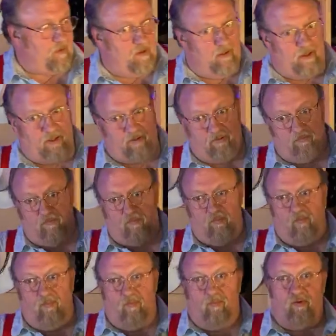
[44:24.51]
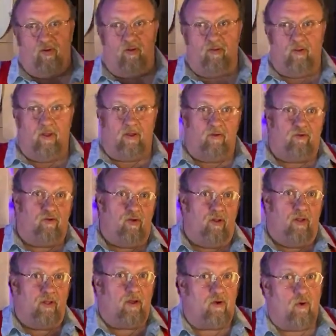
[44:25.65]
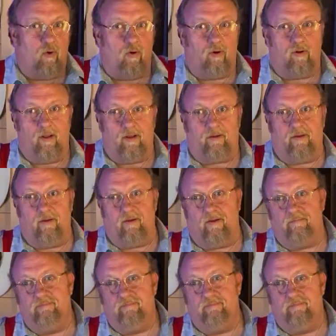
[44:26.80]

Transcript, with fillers: Like, like a like a chord like uh,